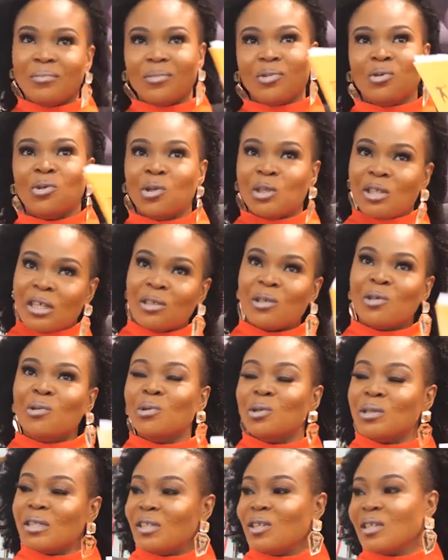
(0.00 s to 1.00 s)
quote and
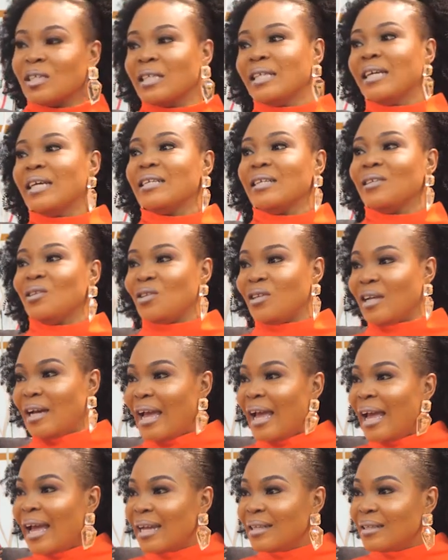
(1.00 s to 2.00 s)
unquote, it doesn't get into their
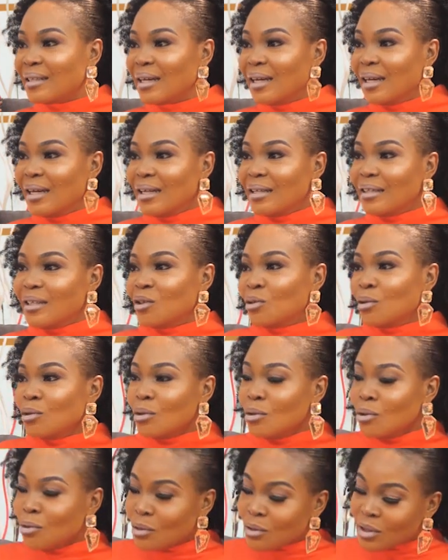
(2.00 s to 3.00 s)
head, they
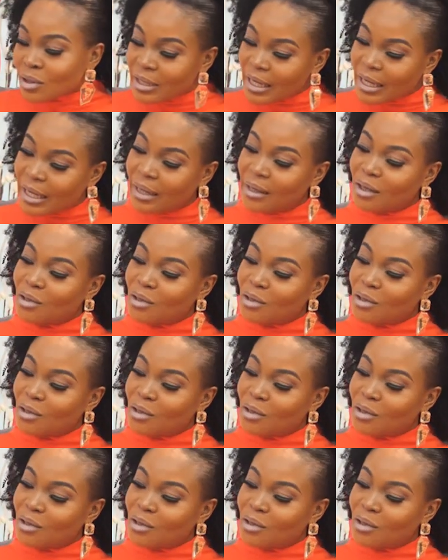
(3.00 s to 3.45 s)
don't lose their